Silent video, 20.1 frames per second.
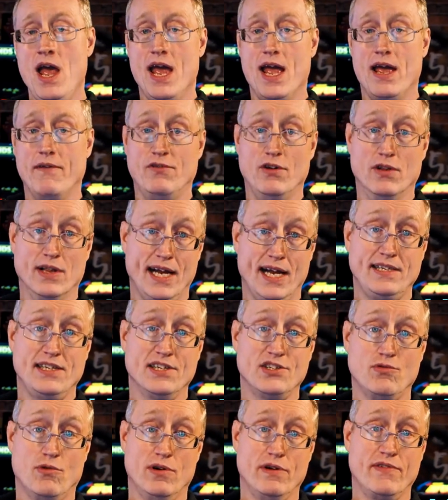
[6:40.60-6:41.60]
If you like
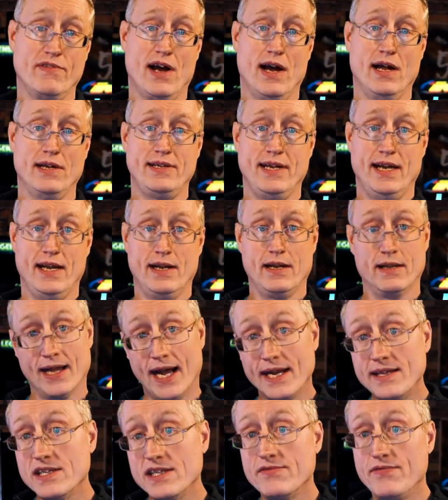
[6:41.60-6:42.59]
this sort of content and
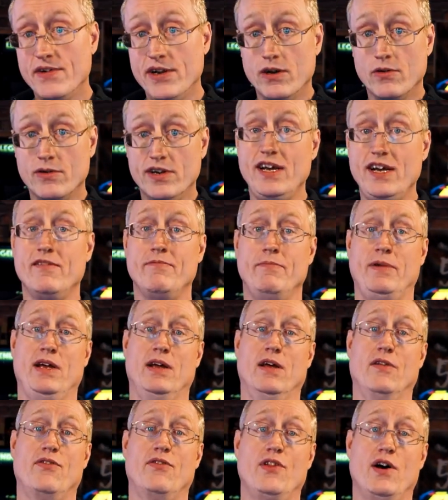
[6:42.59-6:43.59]
like this video, give me
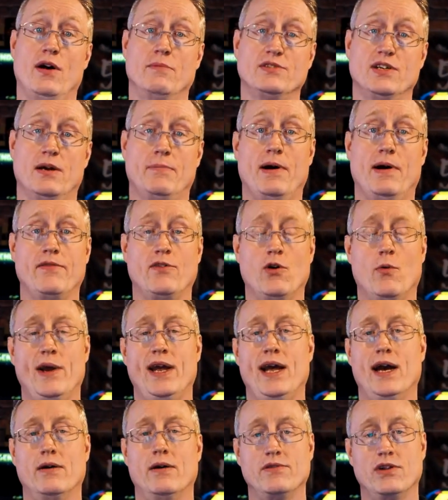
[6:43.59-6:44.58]
a thumbs up on the
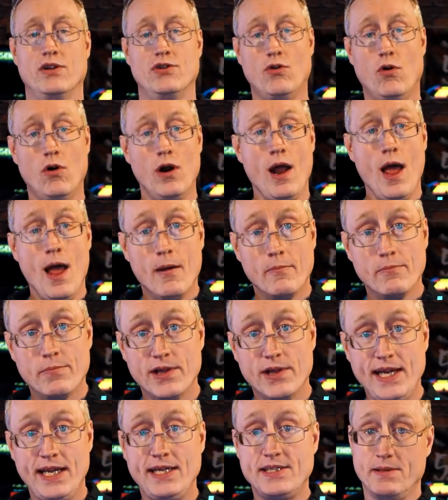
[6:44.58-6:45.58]
way out the door.
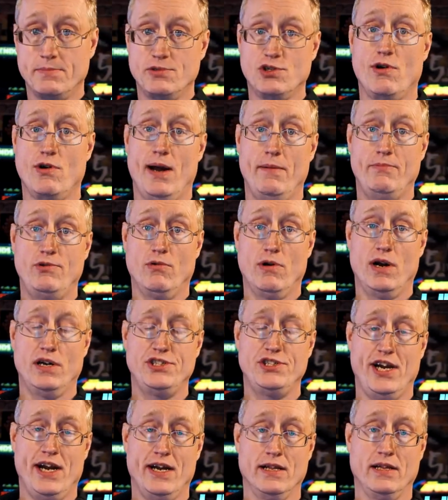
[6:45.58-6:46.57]
Please subscribe to our
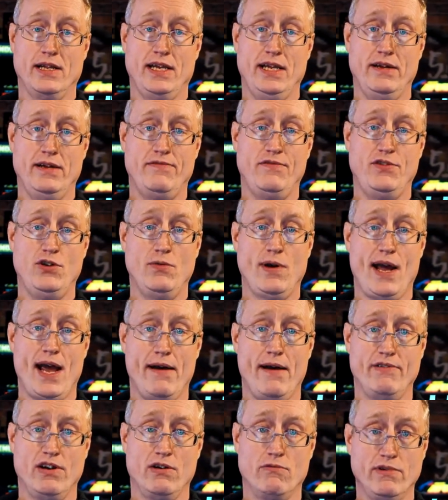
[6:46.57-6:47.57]
channel if you
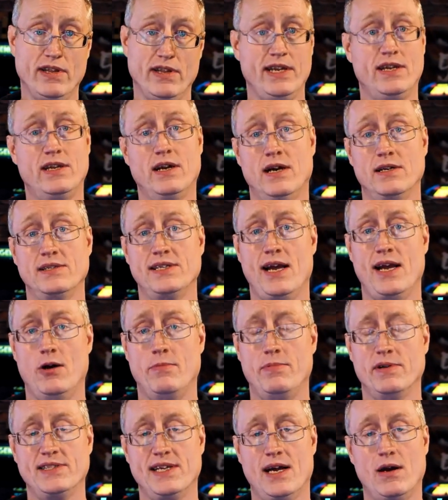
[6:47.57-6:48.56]
haven't. It really does
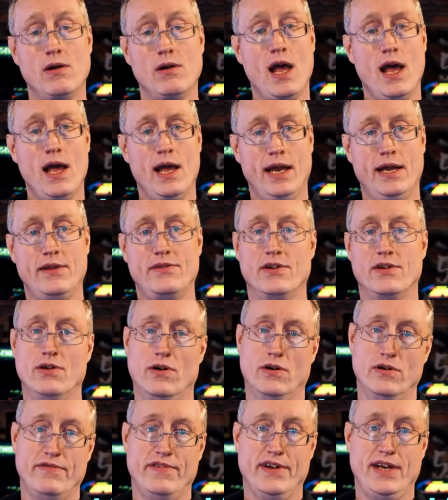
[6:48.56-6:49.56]
help us out. Hit the
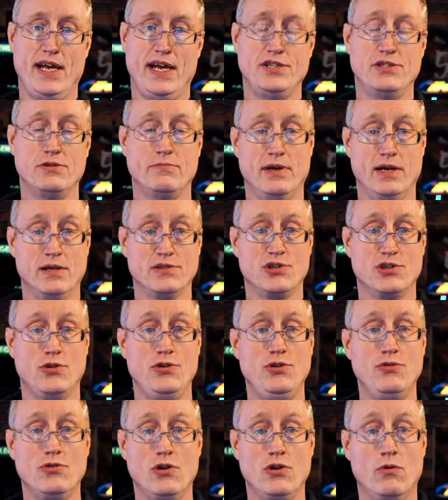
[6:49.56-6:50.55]
notification bell so
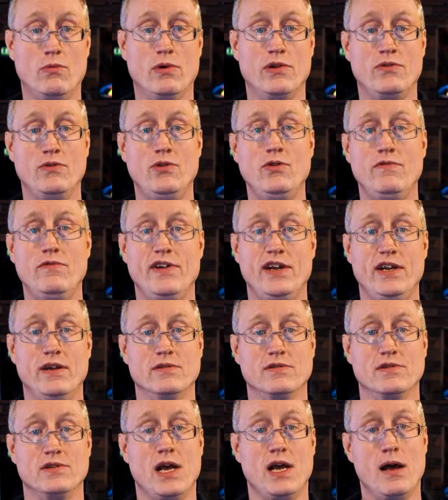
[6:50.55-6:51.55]
you know when new
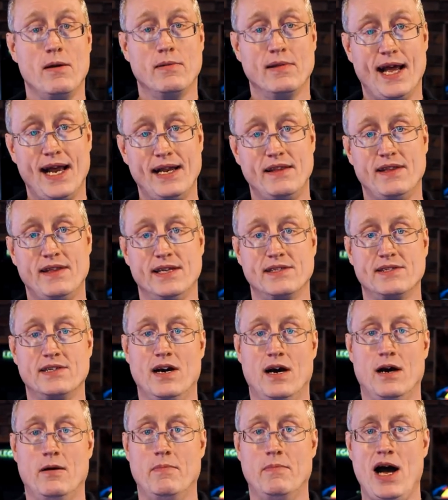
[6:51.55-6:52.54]
videos like this
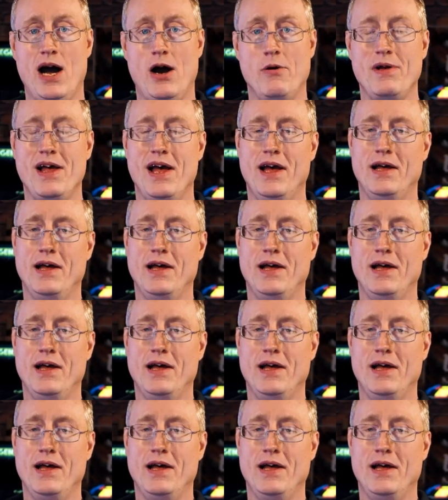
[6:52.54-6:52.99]
come out.